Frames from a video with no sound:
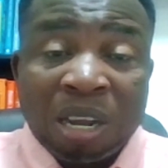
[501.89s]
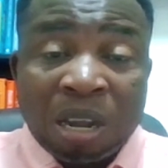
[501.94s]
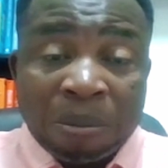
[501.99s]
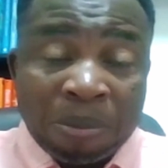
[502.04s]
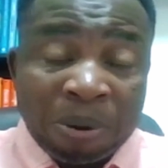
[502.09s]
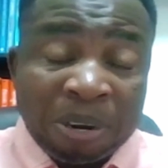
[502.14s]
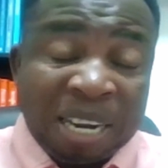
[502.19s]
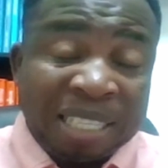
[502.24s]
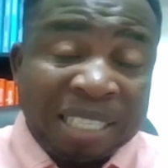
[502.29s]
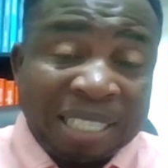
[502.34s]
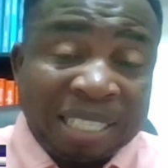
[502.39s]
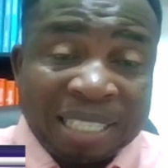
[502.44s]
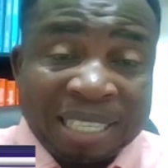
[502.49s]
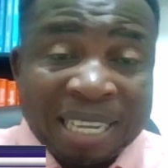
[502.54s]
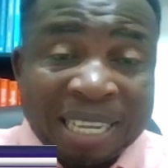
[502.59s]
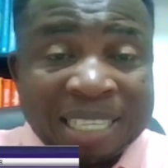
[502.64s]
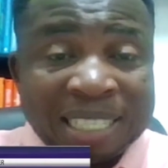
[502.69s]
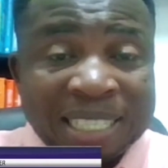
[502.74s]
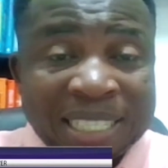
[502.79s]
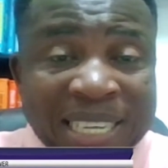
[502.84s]
But as it
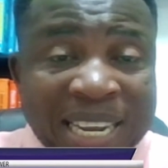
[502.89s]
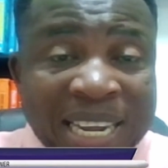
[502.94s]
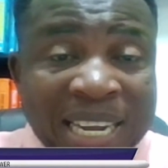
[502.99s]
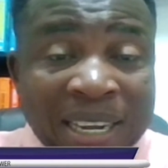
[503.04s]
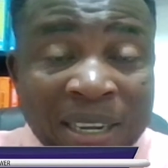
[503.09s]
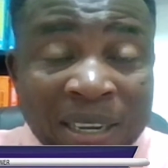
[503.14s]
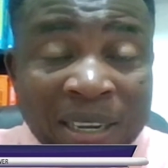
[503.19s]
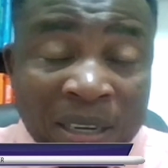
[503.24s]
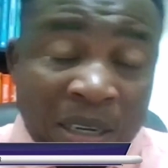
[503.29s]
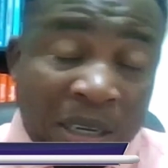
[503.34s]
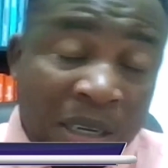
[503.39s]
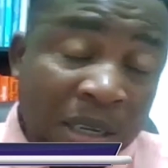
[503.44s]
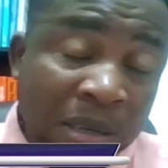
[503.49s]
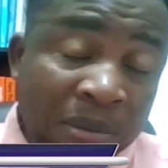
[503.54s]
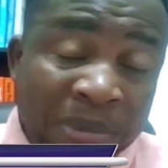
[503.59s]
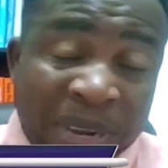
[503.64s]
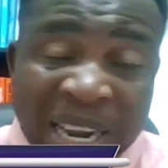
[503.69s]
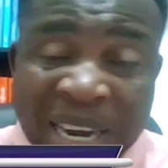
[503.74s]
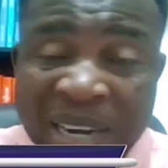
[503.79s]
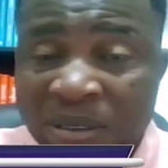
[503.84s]
stands now,
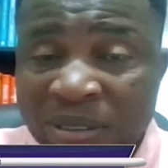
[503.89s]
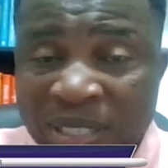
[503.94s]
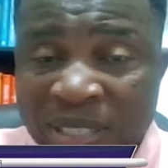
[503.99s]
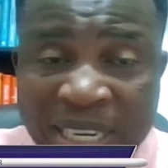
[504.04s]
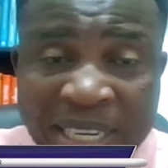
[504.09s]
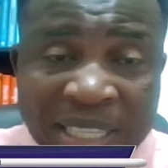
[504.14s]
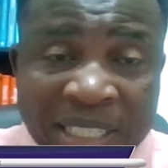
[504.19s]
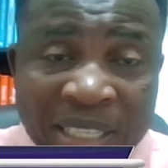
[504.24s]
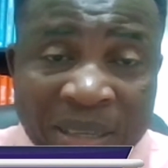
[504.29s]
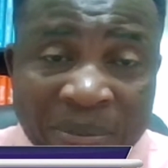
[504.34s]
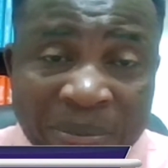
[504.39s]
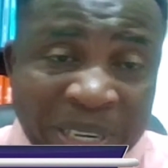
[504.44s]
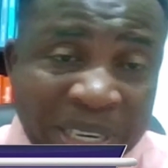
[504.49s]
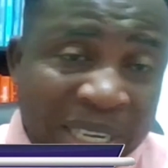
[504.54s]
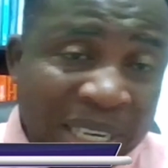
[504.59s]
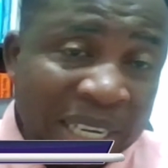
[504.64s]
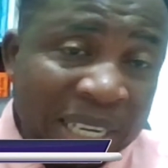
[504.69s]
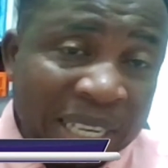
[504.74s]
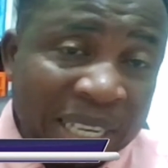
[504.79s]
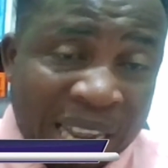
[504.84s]
I don't see anything
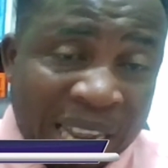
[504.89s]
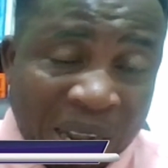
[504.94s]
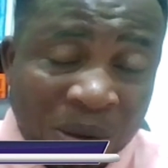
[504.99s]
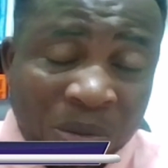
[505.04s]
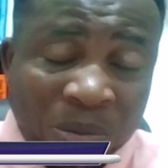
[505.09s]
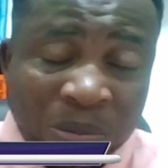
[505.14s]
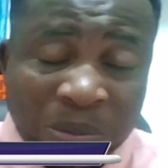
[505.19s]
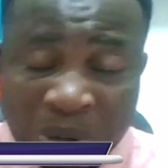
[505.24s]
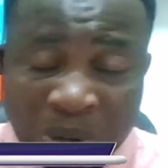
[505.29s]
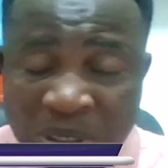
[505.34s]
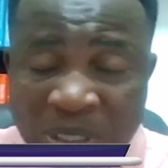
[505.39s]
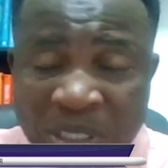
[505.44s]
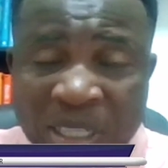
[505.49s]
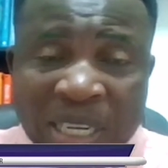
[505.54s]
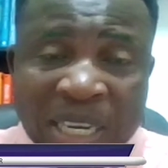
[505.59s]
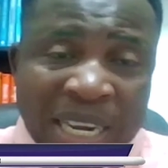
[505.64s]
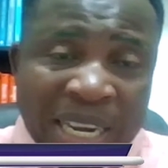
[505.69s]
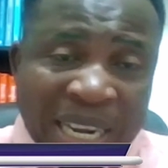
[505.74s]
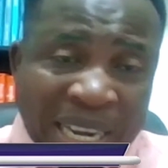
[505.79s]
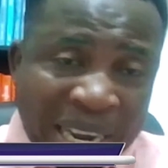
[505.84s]
bringing it down. But
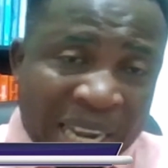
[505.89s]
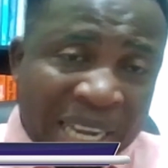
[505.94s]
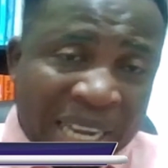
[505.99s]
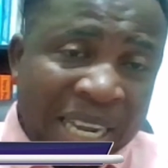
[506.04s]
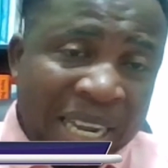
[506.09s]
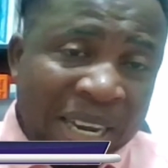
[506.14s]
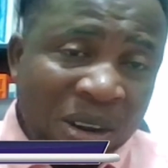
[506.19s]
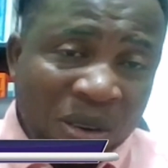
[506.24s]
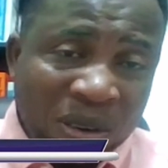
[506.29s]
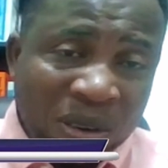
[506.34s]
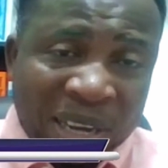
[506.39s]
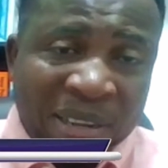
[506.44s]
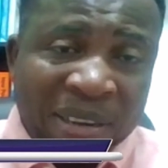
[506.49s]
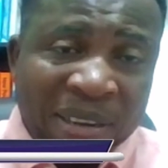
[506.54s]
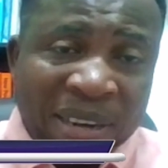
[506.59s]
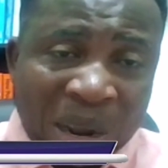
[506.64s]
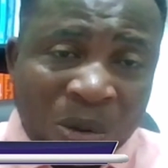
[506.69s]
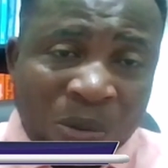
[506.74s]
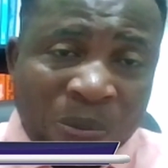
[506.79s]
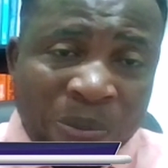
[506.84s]
again, another thing
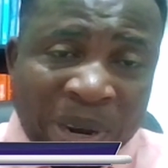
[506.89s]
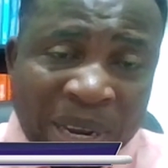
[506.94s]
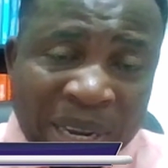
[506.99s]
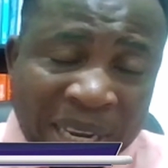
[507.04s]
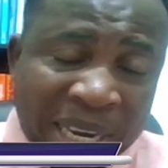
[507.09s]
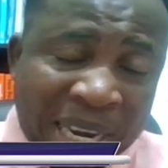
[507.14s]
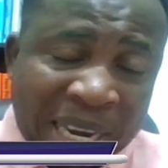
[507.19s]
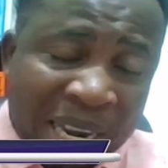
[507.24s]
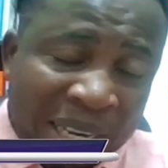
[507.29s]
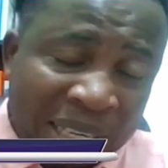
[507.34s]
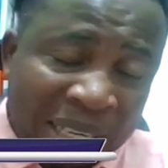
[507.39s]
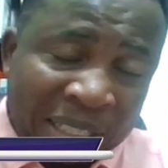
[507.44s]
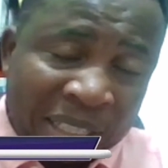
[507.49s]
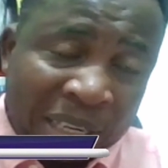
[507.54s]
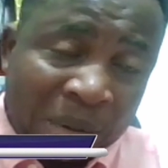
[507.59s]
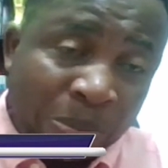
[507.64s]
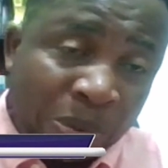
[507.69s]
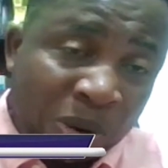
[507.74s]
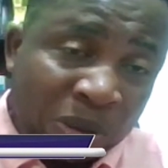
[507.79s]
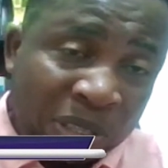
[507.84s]
that will bring it down is the
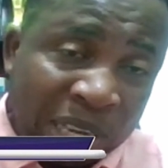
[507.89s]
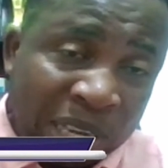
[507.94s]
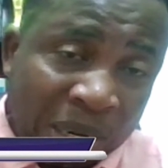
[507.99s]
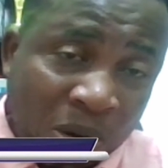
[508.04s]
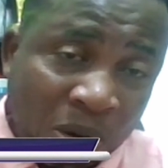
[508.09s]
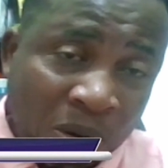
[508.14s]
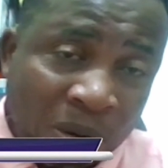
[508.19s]
Port Harcourt